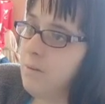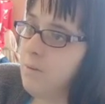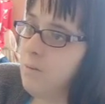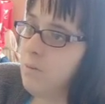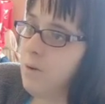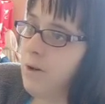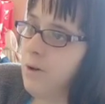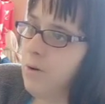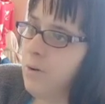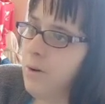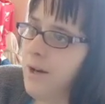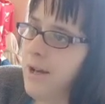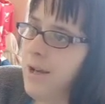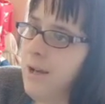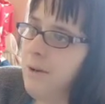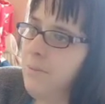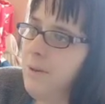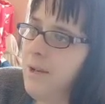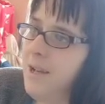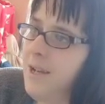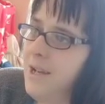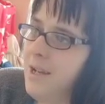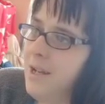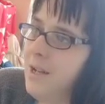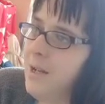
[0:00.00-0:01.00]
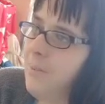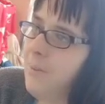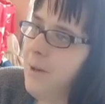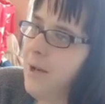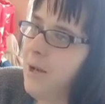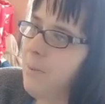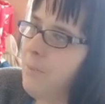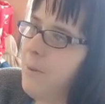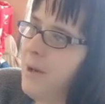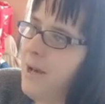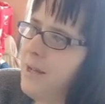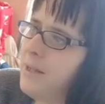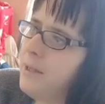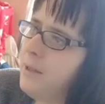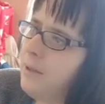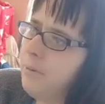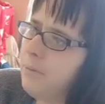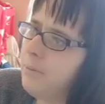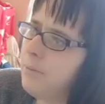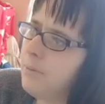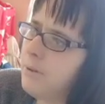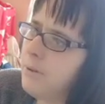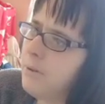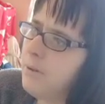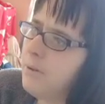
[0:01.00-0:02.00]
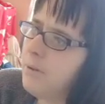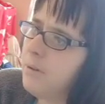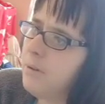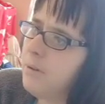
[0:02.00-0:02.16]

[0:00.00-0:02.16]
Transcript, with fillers: Well, I am here to make base, but